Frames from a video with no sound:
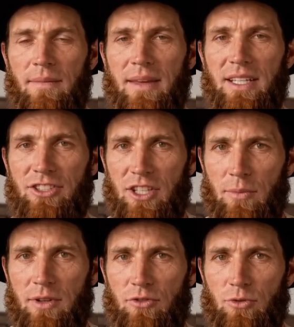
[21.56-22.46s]
It is
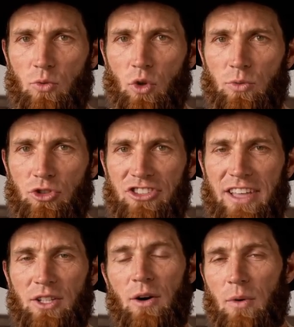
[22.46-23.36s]
coming from the rubber
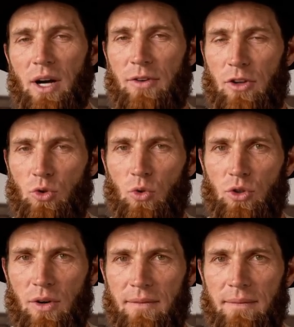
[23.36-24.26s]
seal around the
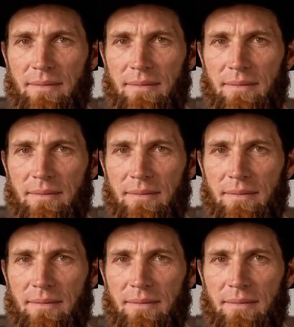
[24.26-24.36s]
door,